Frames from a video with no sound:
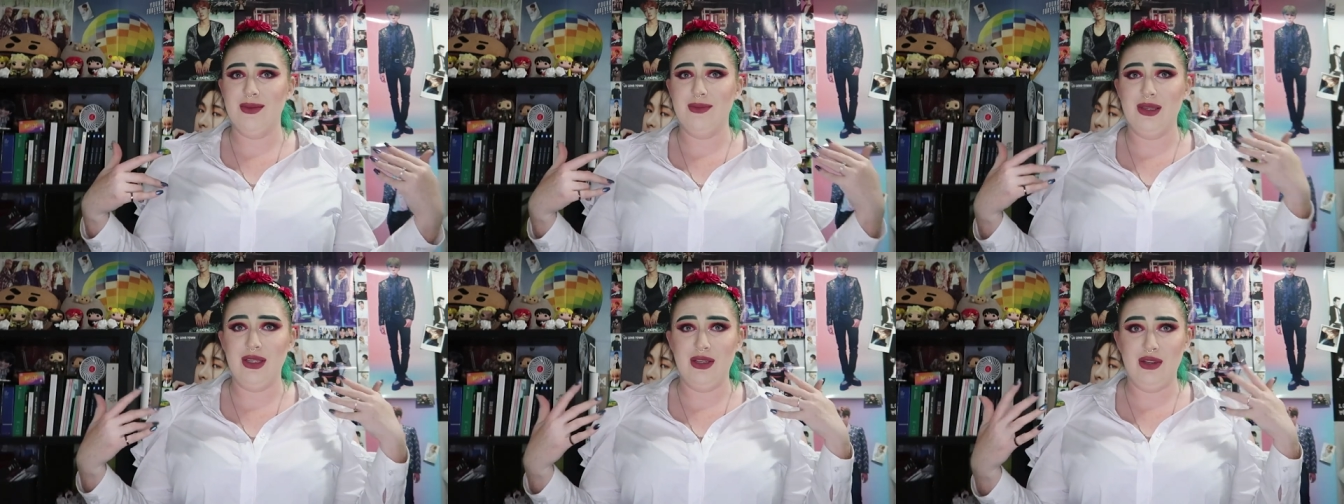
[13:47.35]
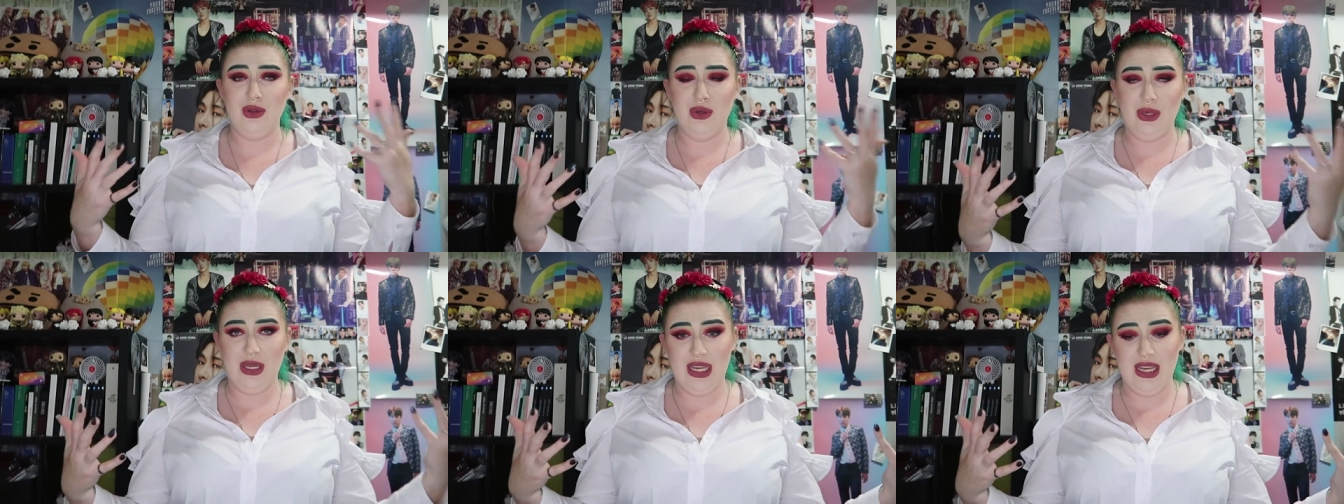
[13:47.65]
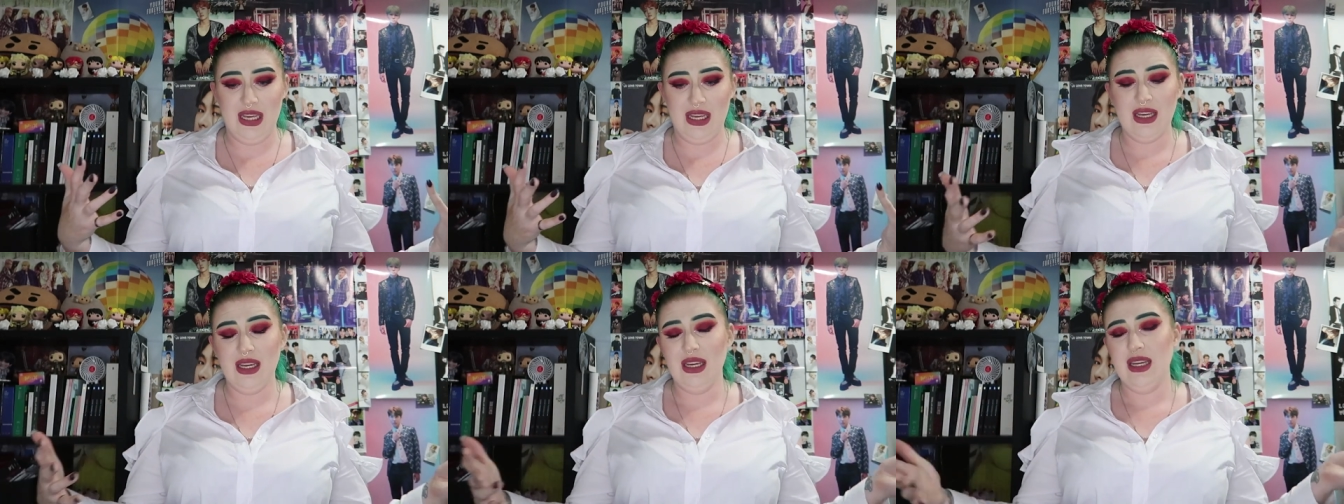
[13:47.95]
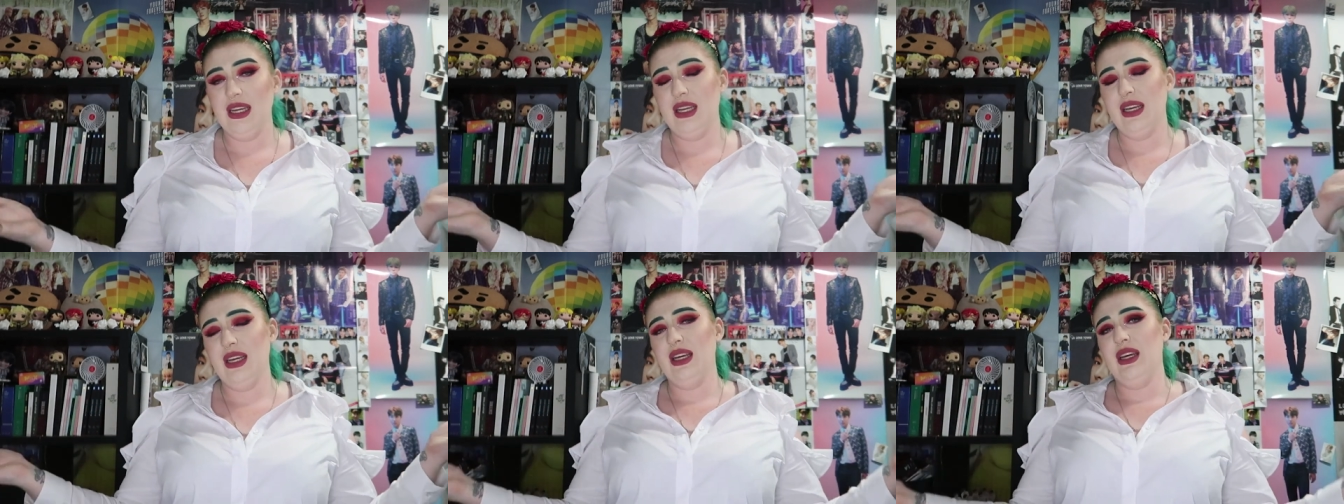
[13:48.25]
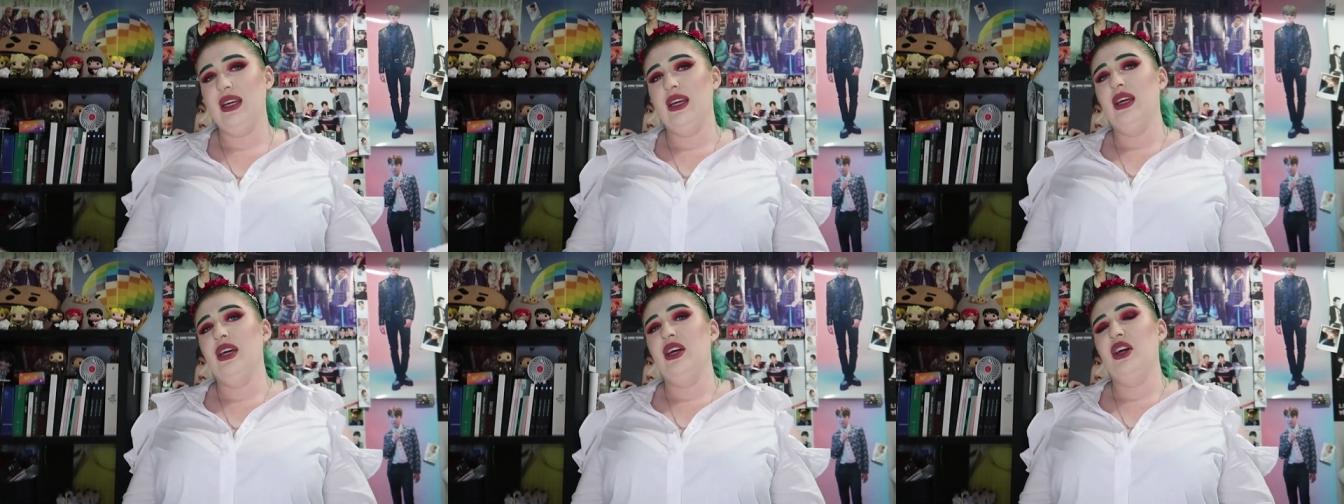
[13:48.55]
Min Yoongi
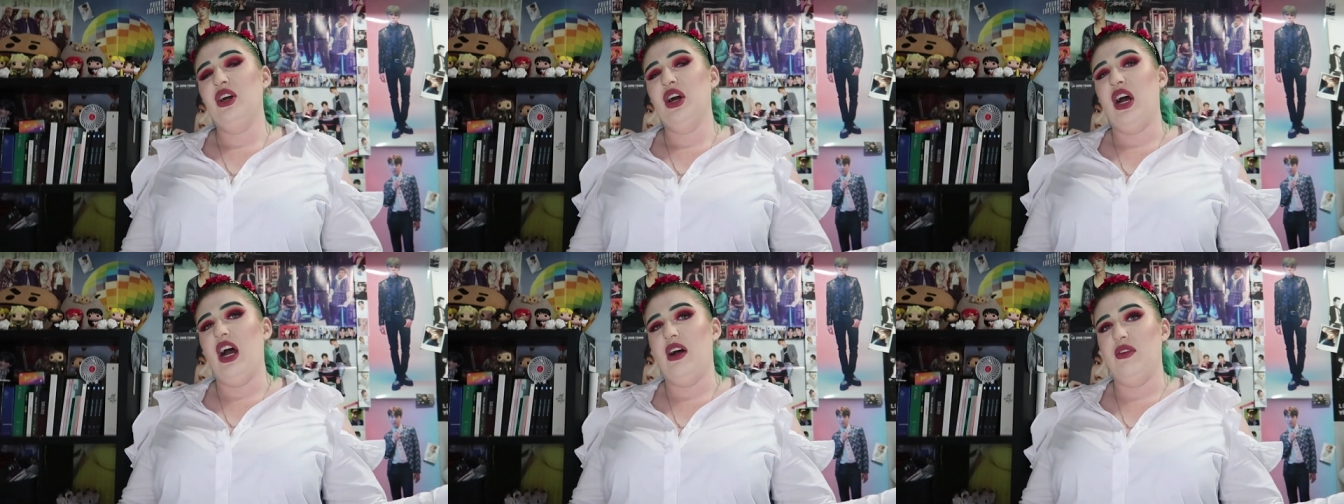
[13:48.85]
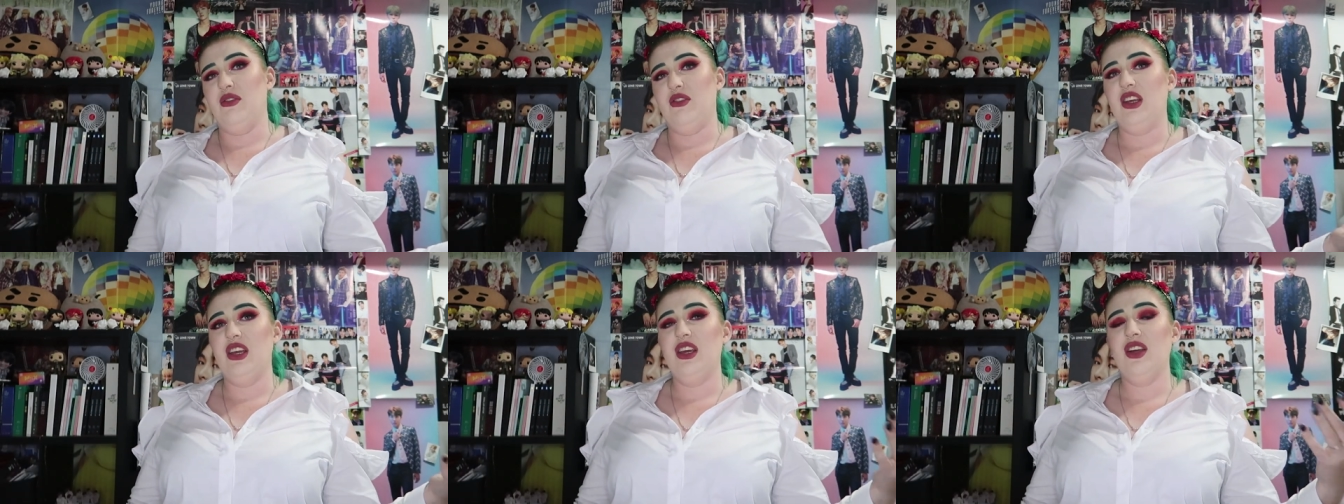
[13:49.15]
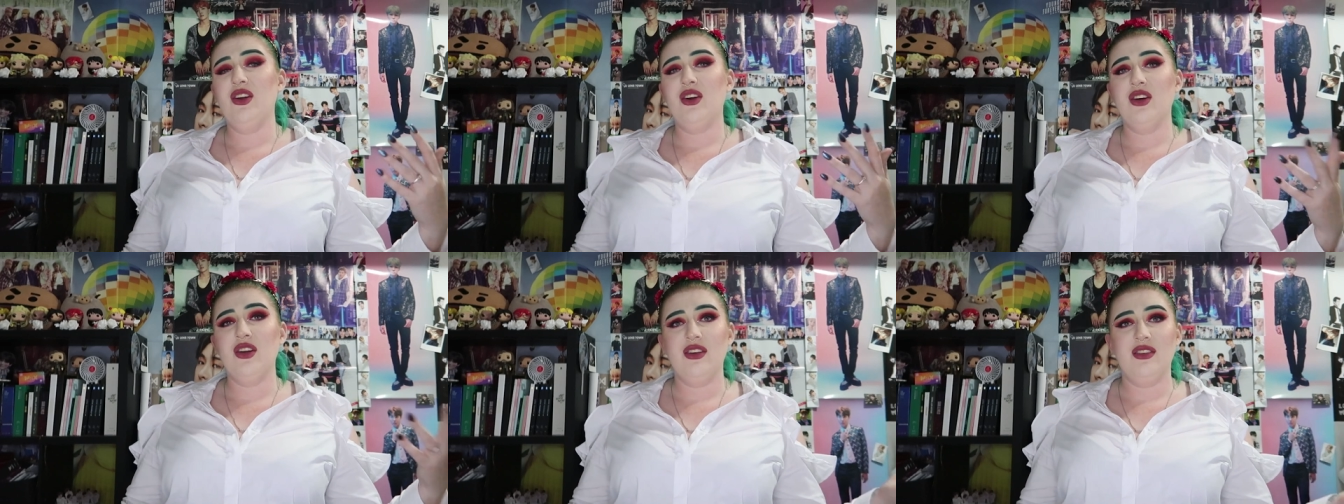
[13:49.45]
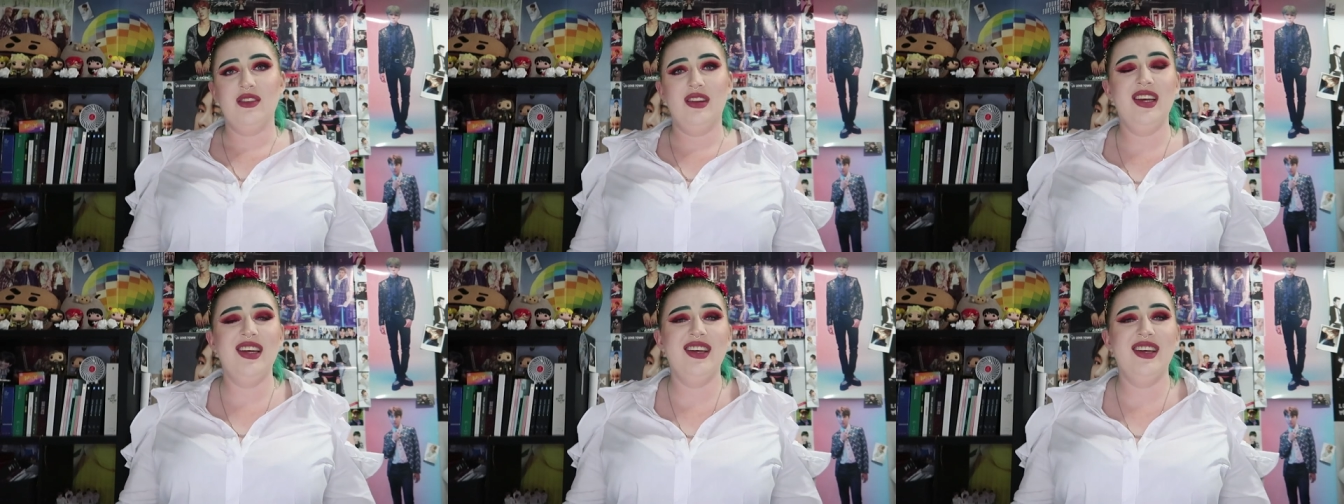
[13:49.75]
after he got,